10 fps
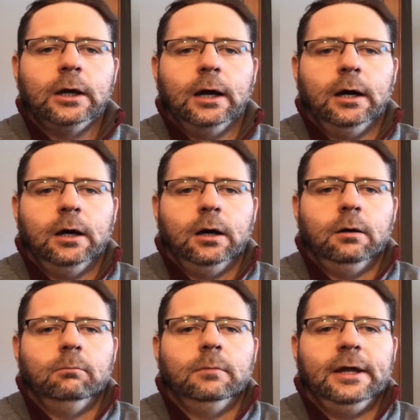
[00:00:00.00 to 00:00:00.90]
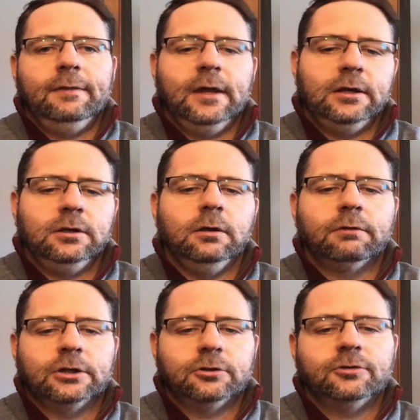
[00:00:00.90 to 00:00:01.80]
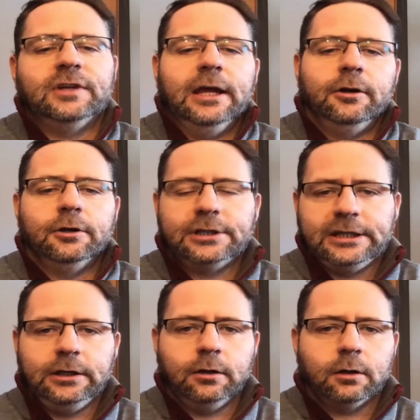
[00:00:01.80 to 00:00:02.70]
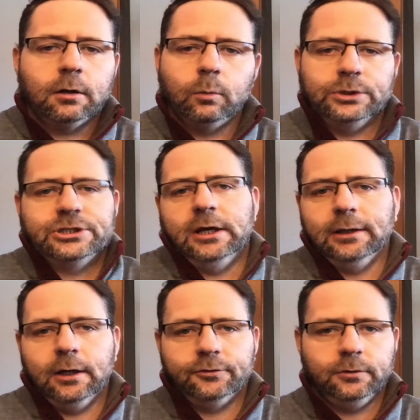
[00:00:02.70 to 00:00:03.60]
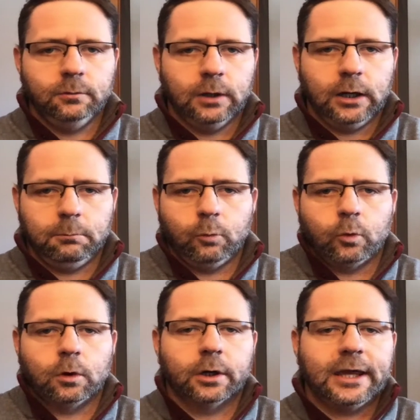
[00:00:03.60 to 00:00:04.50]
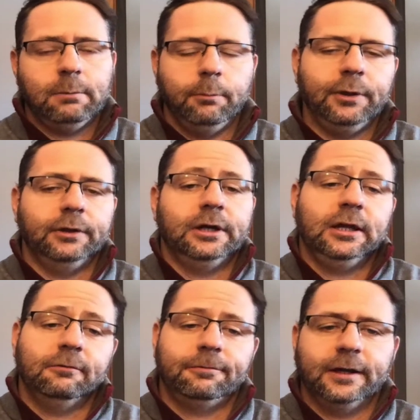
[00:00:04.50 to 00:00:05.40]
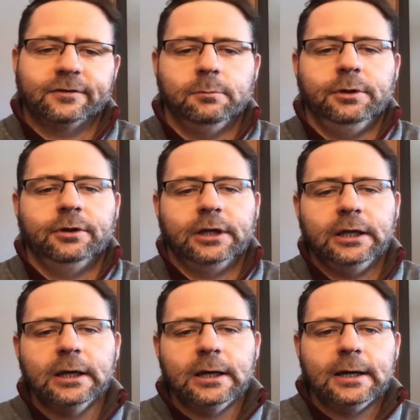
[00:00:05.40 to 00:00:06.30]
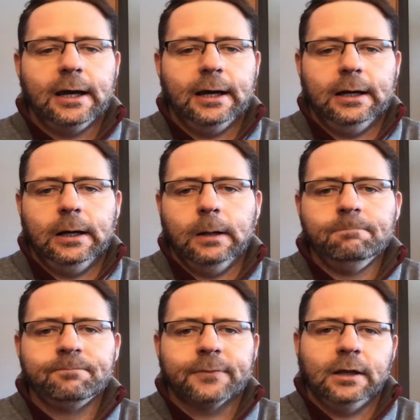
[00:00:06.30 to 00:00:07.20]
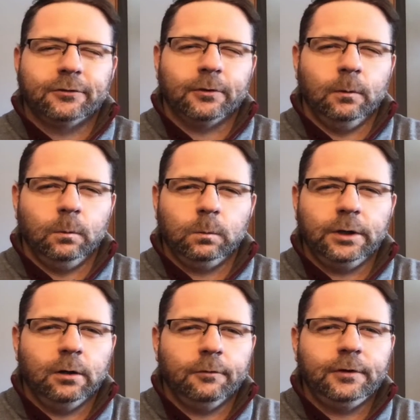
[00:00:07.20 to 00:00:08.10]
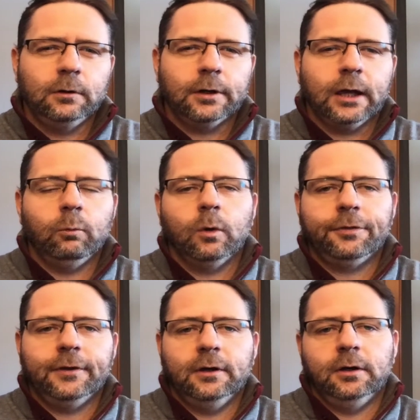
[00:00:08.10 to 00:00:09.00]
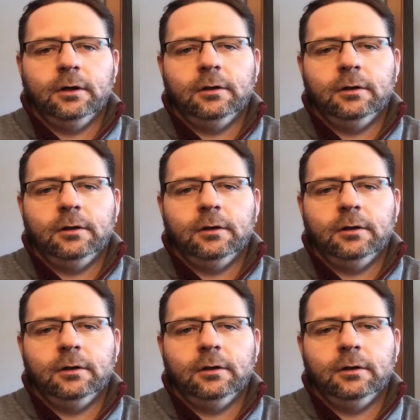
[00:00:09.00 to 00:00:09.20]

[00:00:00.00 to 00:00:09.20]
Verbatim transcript: And then you get your standard tier, which allows you more capability and flexibility. And so you know, if you look at what the